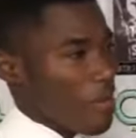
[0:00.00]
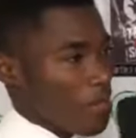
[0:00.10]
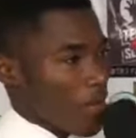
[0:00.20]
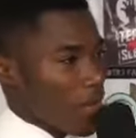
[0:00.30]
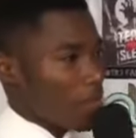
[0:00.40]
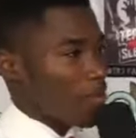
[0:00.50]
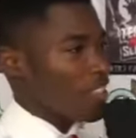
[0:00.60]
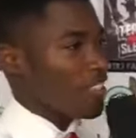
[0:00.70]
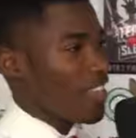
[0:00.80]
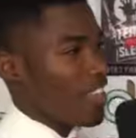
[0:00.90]
ba cho
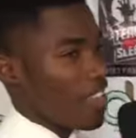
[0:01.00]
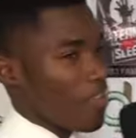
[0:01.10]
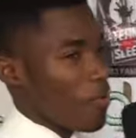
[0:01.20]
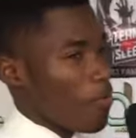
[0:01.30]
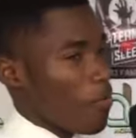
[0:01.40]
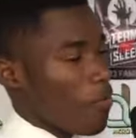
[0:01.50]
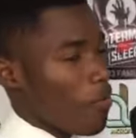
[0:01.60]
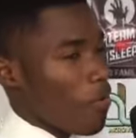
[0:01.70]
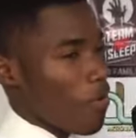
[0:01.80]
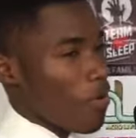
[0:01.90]
se
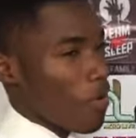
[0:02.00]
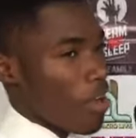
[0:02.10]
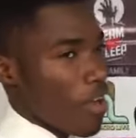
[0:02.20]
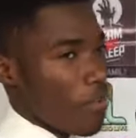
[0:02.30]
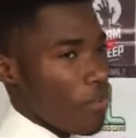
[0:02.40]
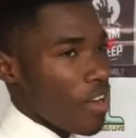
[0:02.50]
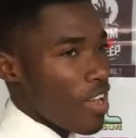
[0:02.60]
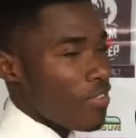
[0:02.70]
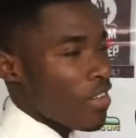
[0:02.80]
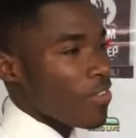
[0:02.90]
wo Akro
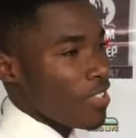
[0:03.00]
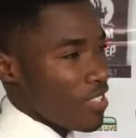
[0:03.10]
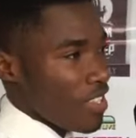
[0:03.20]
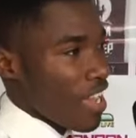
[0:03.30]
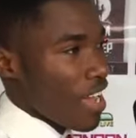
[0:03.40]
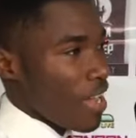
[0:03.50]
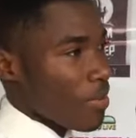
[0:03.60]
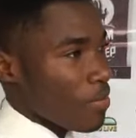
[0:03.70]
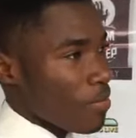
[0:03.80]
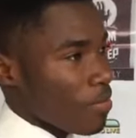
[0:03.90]
live na oti a
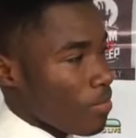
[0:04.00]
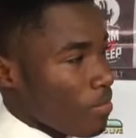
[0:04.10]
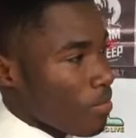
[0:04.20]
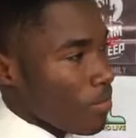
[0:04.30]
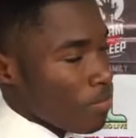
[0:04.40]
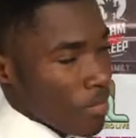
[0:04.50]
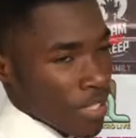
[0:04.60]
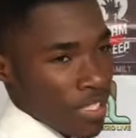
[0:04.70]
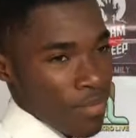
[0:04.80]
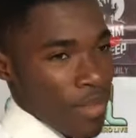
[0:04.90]

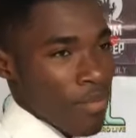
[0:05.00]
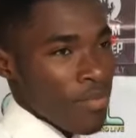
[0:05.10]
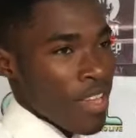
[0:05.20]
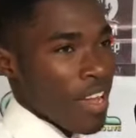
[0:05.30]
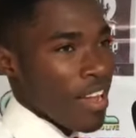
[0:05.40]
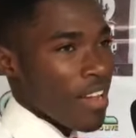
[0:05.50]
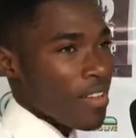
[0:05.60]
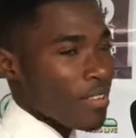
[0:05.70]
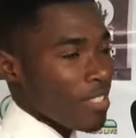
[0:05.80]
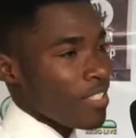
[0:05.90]
meti baby a
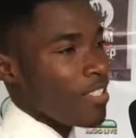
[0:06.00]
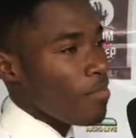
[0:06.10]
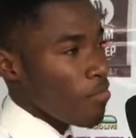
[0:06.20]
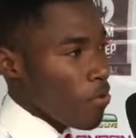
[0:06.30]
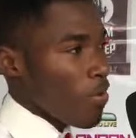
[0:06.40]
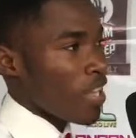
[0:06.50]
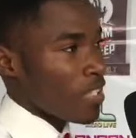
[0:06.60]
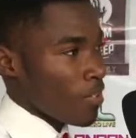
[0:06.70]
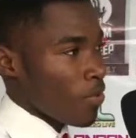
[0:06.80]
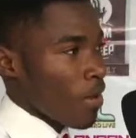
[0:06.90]
ti sibru
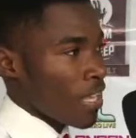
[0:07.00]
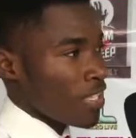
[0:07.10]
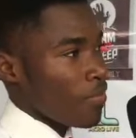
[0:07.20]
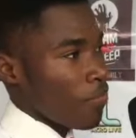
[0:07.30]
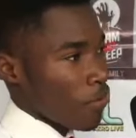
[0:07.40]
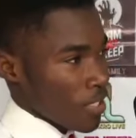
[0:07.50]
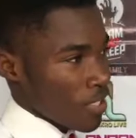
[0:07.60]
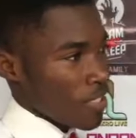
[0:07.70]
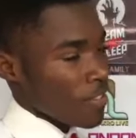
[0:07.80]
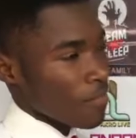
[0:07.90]
wate no
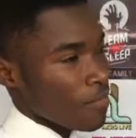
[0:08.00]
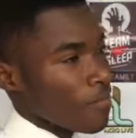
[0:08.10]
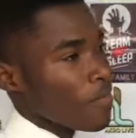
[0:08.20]
anti-force